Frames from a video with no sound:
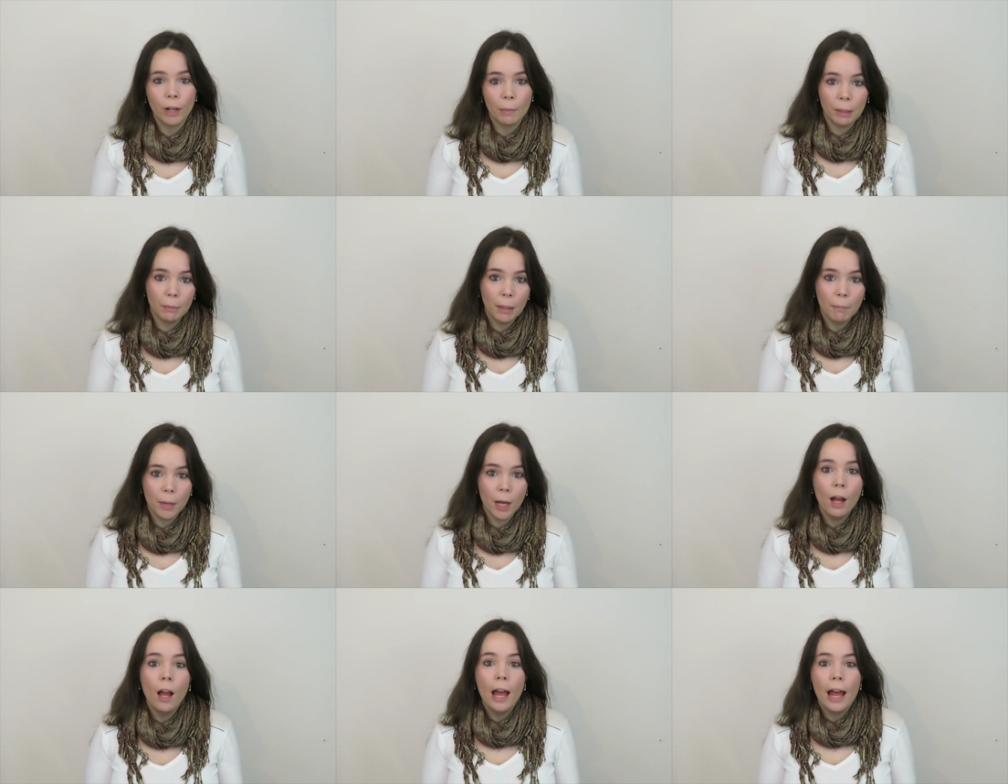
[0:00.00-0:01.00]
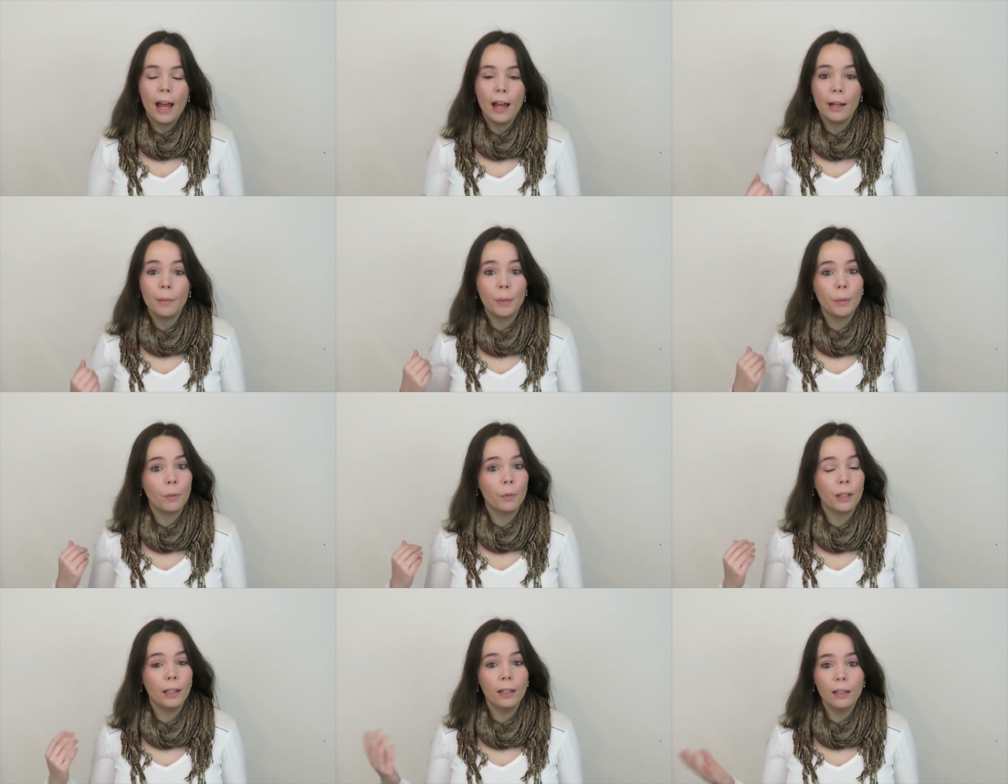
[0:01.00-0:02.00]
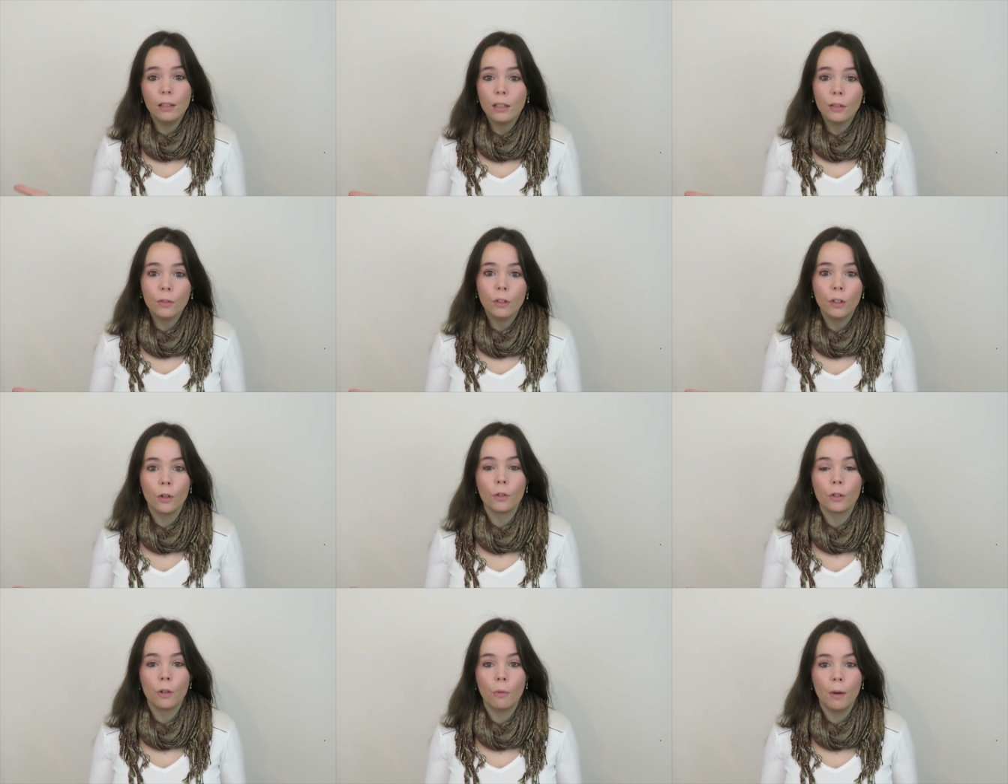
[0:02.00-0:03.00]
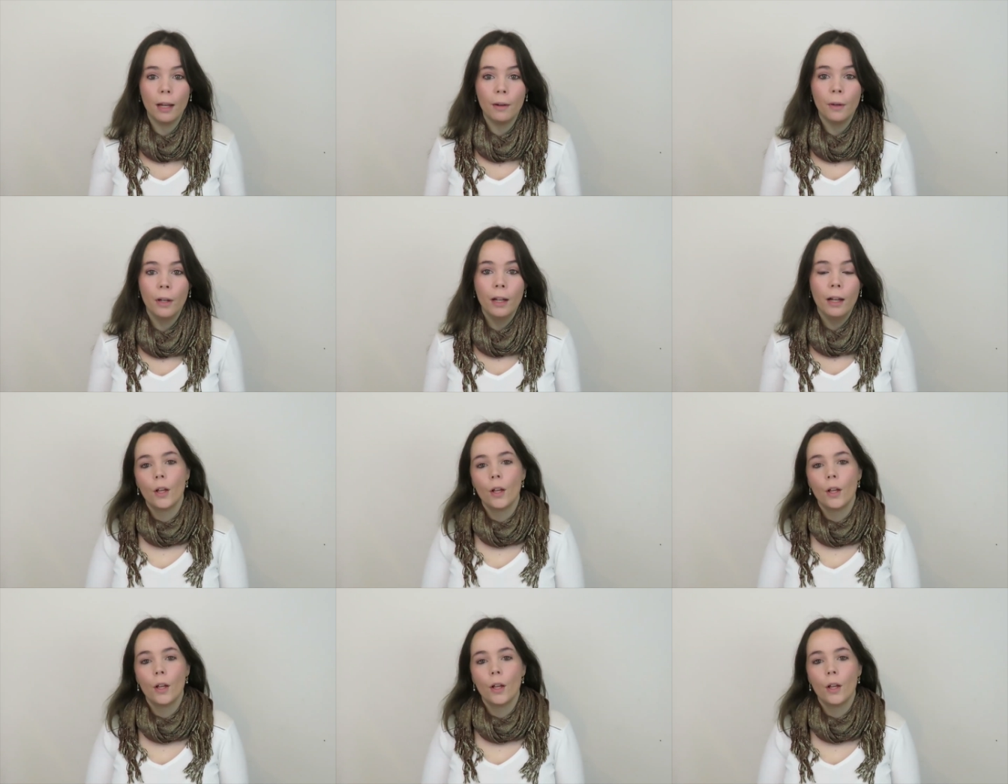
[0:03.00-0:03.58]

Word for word: family member, and people that they don't know so well.